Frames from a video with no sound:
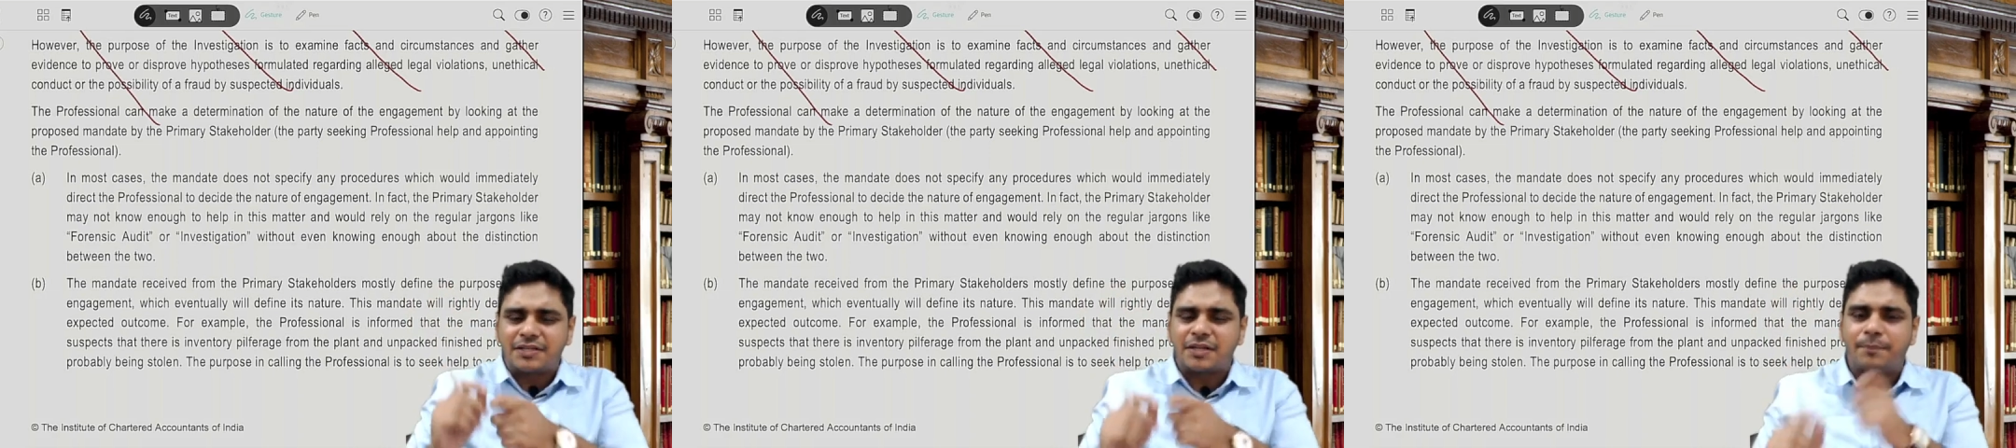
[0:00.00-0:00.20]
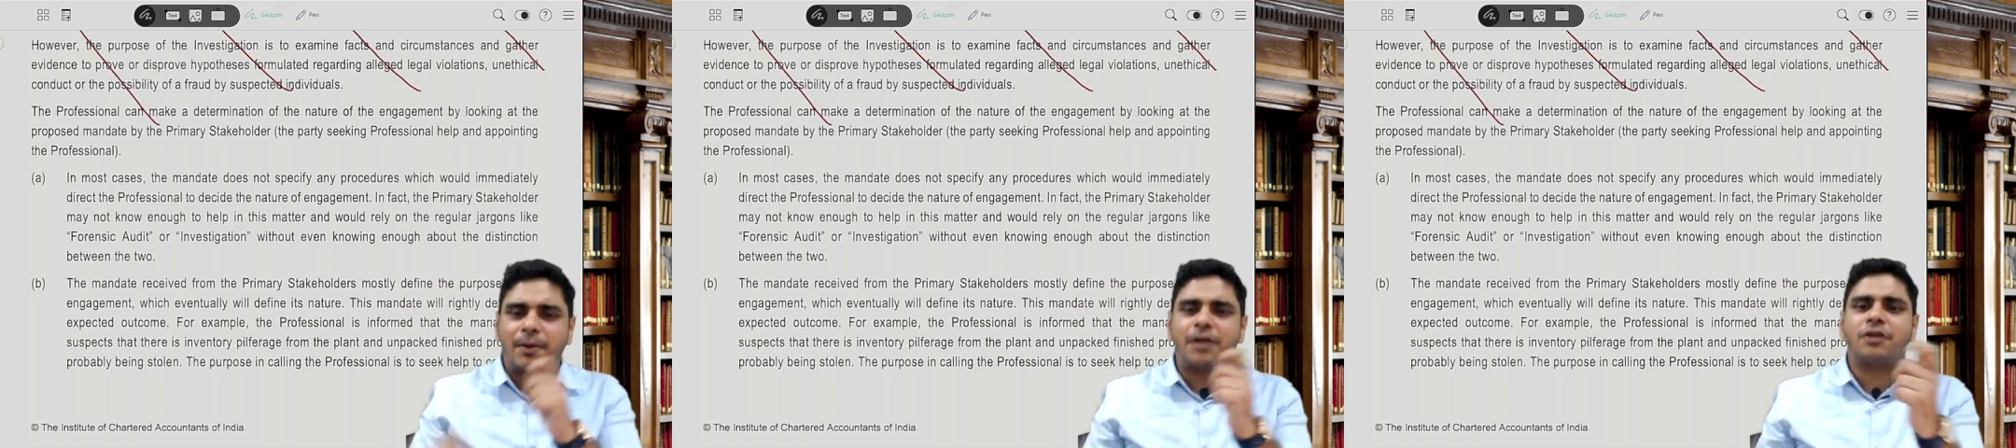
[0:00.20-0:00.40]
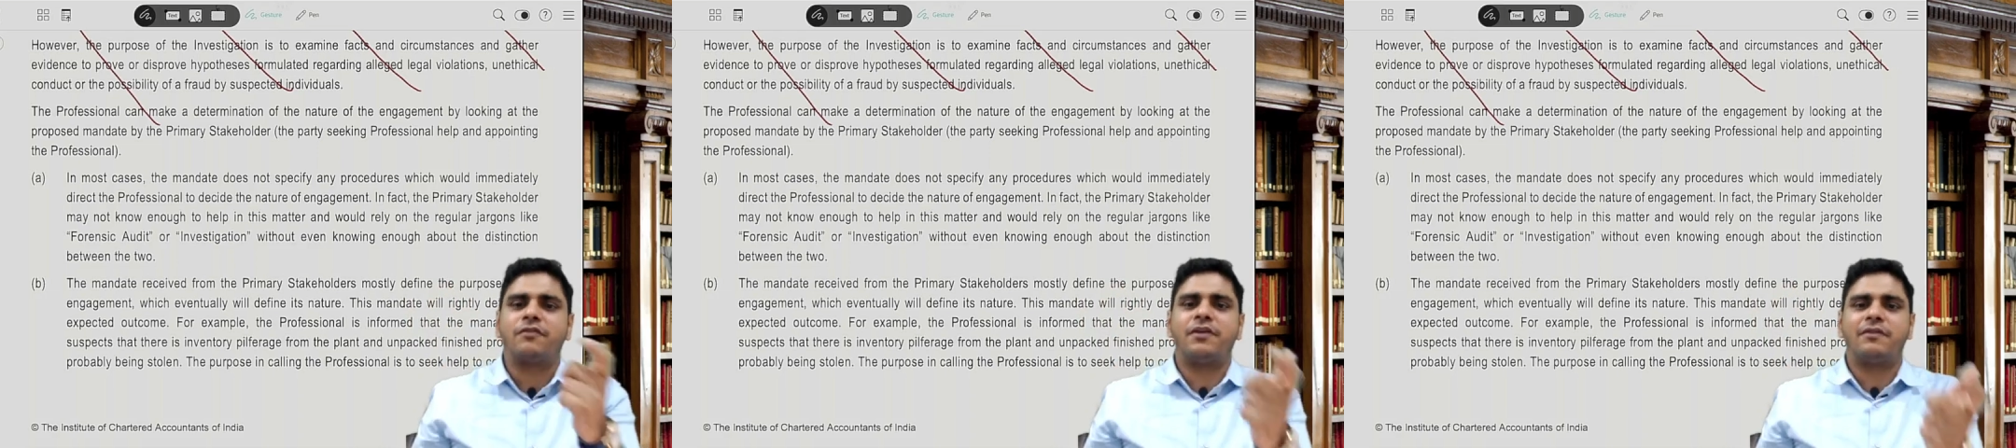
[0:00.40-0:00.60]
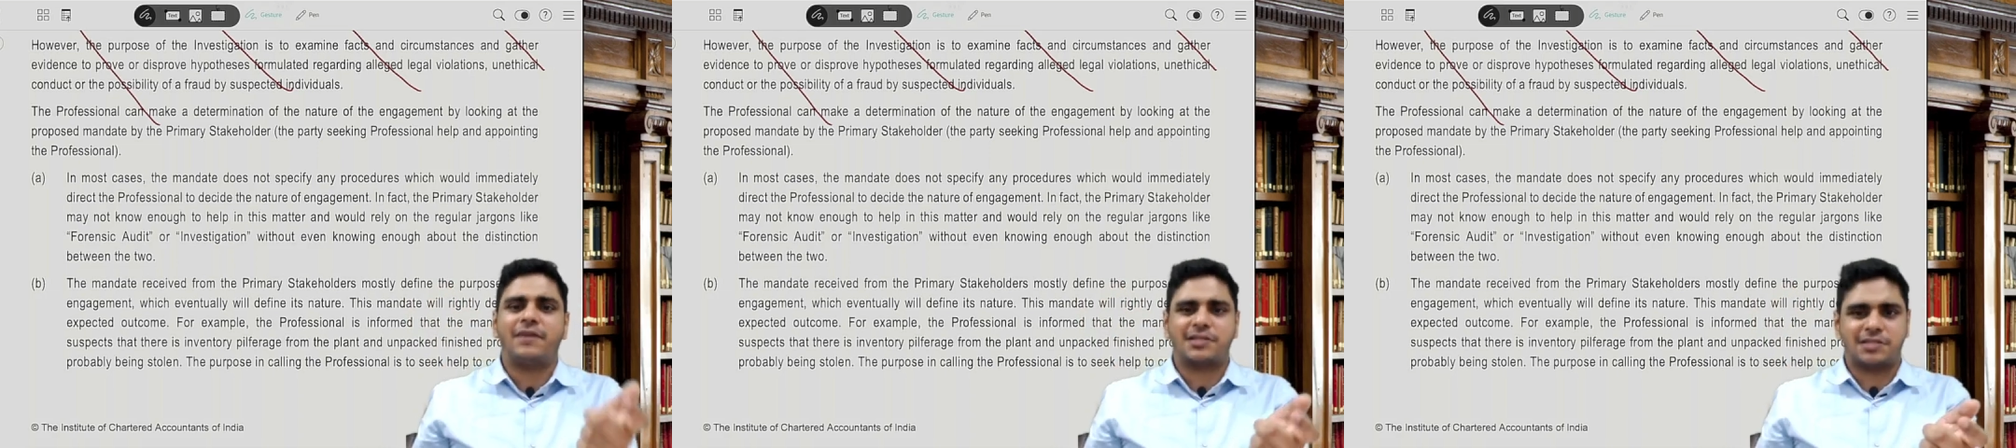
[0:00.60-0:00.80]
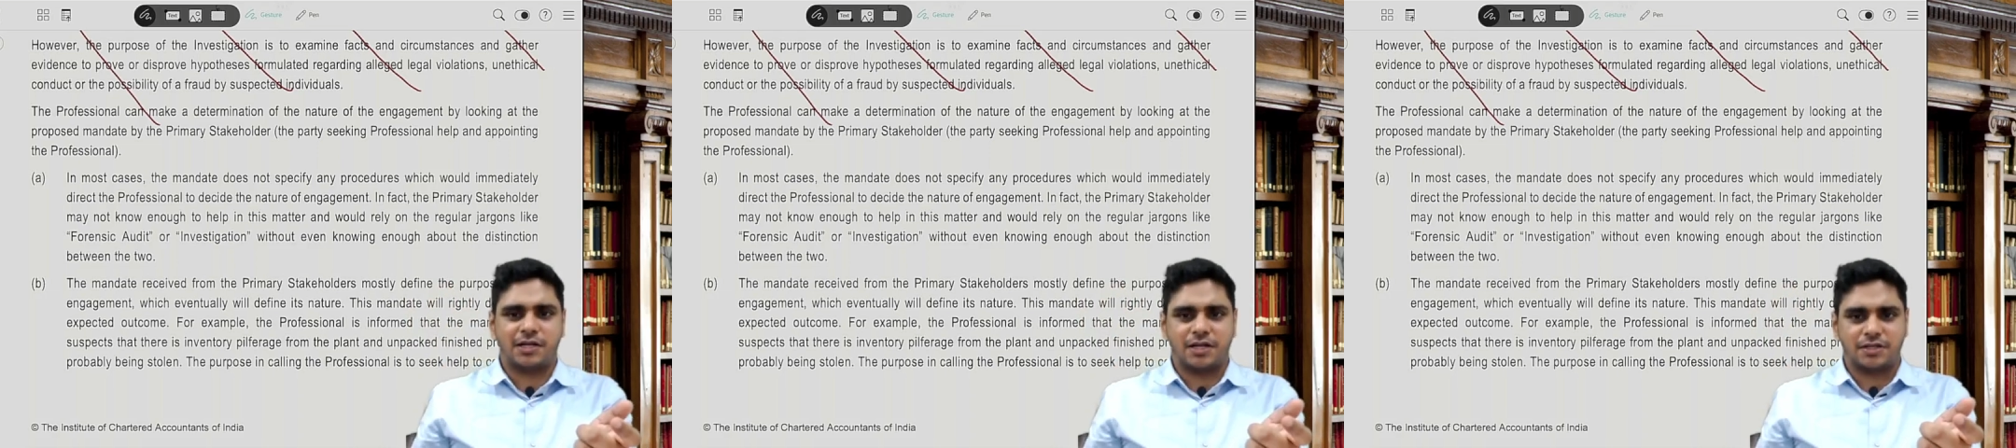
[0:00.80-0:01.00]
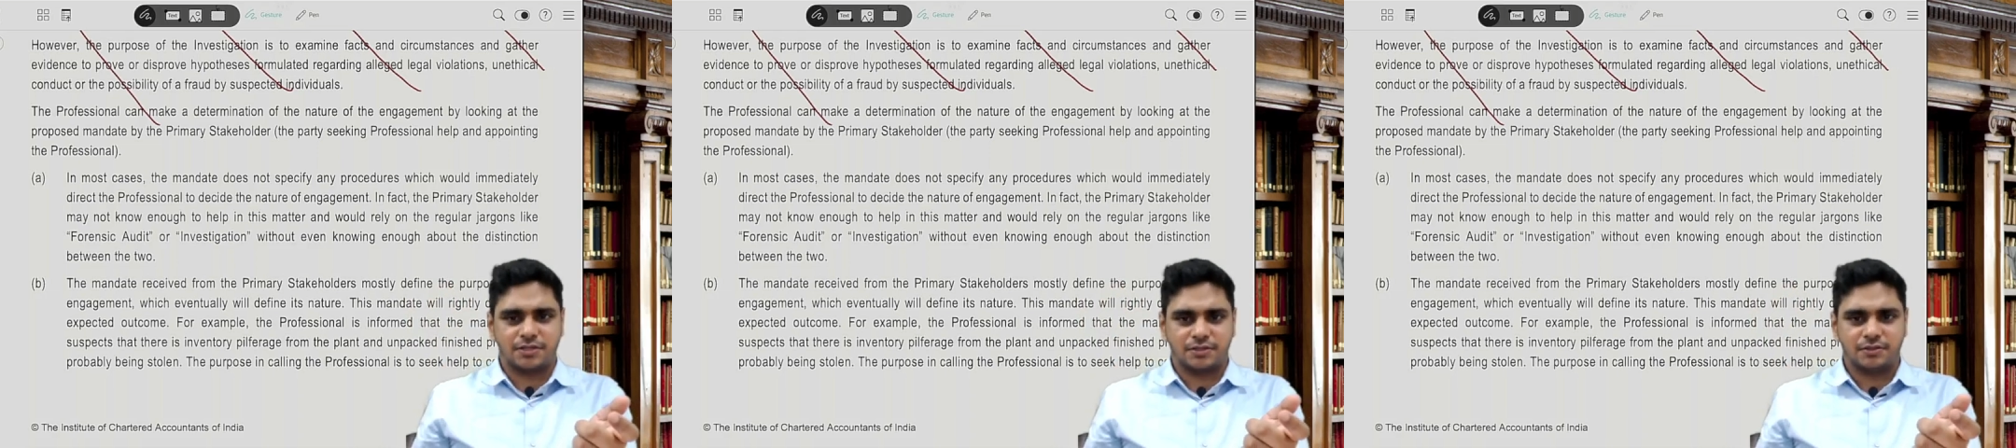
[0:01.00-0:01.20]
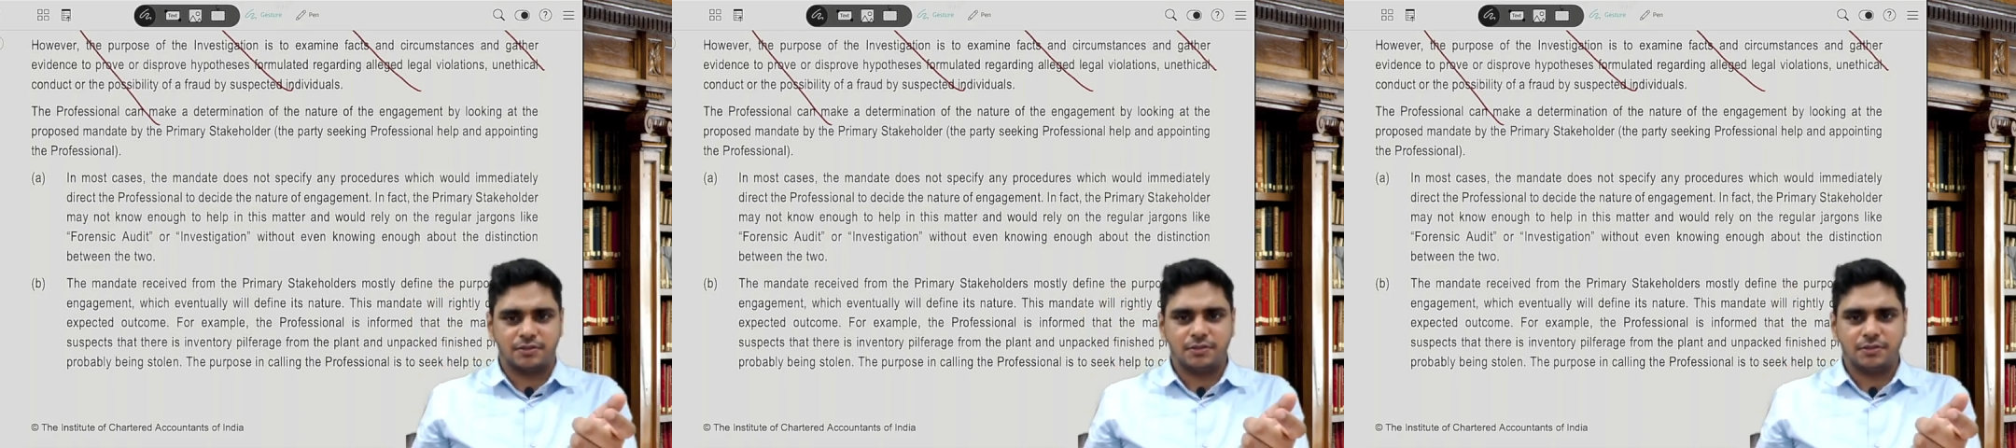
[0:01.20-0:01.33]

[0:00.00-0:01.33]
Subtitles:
a part of investigation.